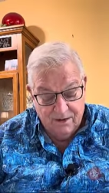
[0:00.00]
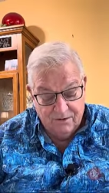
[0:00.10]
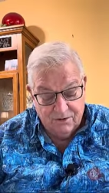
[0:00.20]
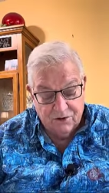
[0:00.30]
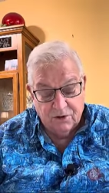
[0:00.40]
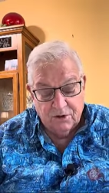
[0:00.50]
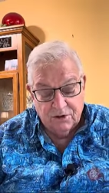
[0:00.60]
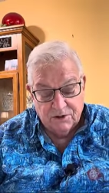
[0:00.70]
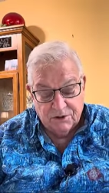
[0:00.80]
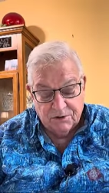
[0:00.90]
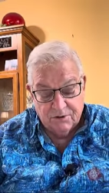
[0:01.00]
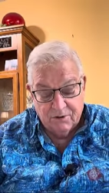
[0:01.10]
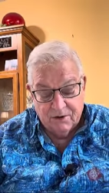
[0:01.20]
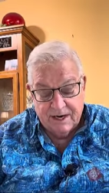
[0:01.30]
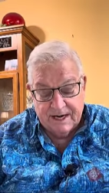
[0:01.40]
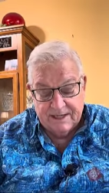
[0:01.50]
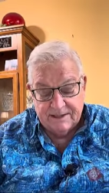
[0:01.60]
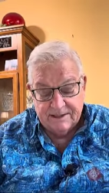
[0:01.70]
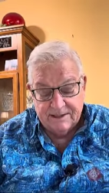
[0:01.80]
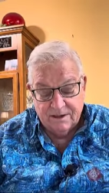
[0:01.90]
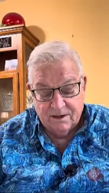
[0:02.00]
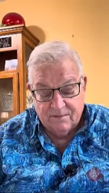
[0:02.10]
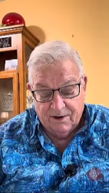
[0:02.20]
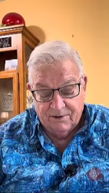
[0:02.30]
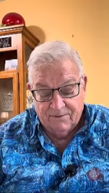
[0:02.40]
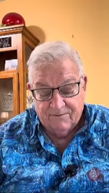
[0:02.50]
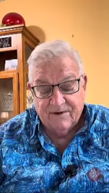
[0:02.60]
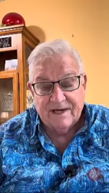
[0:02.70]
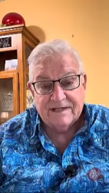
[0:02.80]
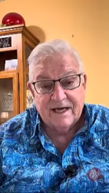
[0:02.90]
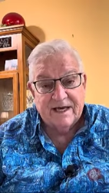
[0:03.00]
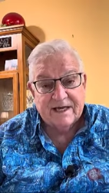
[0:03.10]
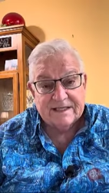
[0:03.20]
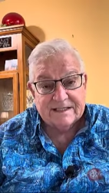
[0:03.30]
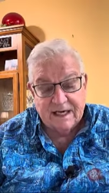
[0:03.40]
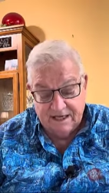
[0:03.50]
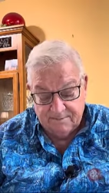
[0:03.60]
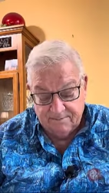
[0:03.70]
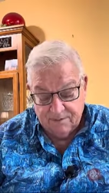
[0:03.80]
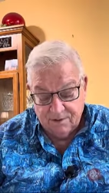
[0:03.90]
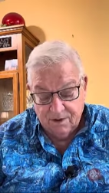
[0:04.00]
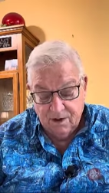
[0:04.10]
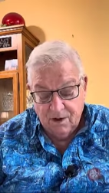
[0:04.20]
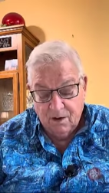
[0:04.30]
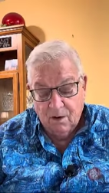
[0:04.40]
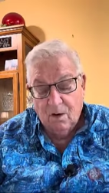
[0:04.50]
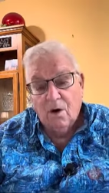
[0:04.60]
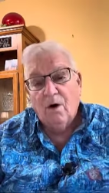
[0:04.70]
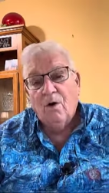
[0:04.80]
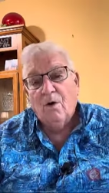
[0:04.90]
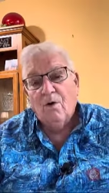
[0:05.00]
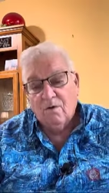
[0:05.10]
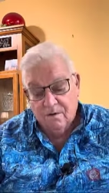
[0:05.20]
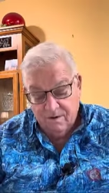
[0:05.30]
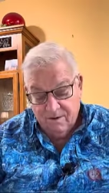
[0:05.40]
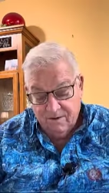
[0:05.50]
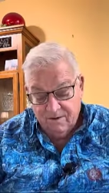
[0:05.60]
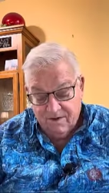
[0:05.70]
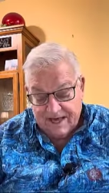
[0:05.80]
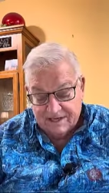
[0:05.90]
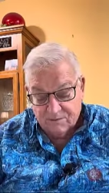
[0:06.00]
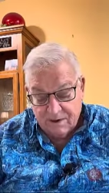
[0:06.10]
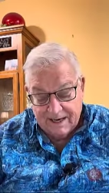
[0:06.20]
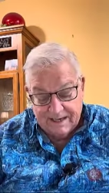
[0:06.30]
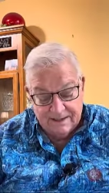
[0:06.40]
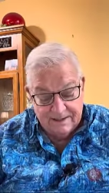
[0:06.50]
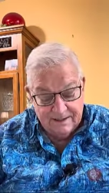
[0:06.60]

The journalist threw her hands around her face and exclaimed, "Oh, that's right.